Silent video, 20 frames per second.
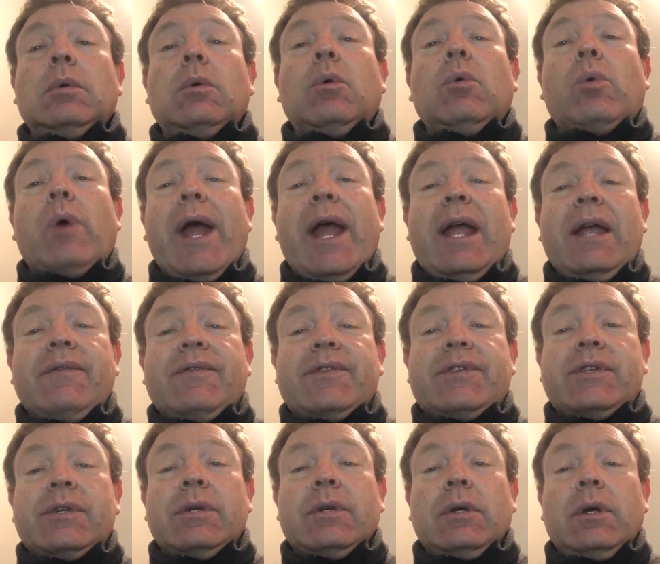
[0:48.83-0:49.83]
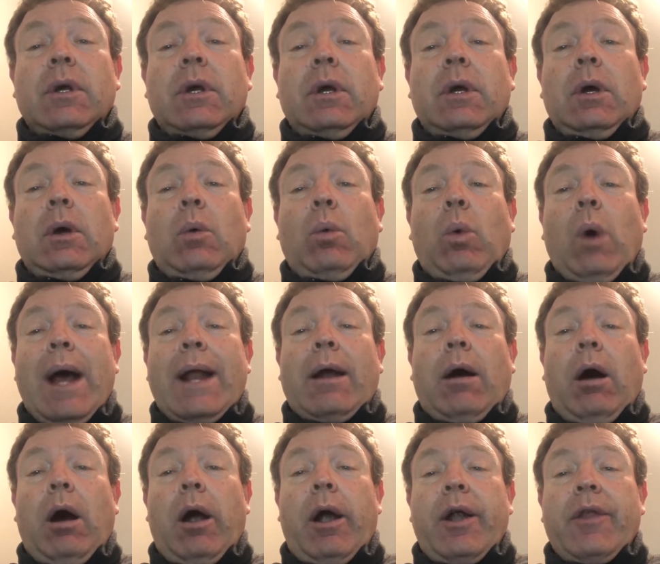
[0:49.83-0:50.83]
waves. What
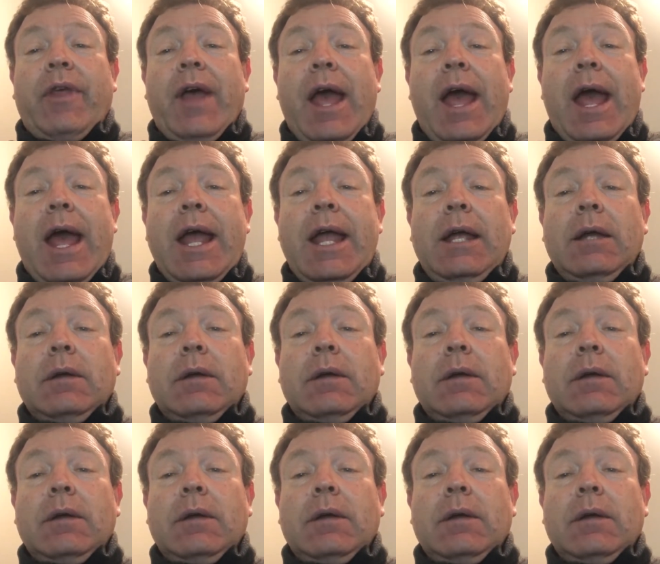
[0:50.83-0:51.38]
are they?